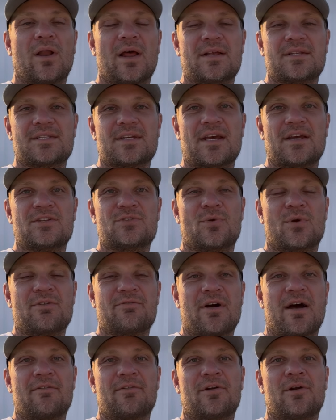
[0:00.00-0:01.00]
let's say,
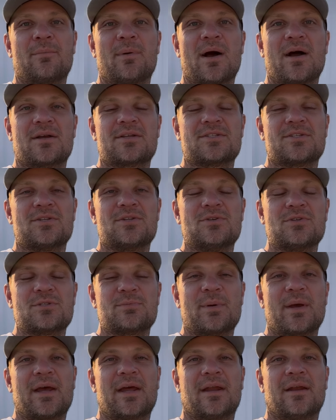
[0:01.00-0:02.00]
2500 bucks and you
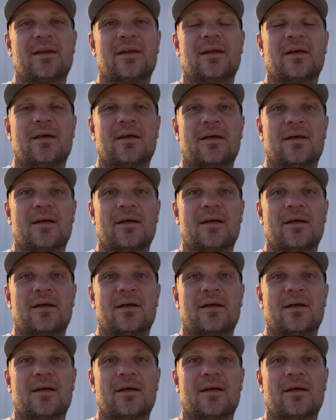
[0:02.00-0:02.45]
spend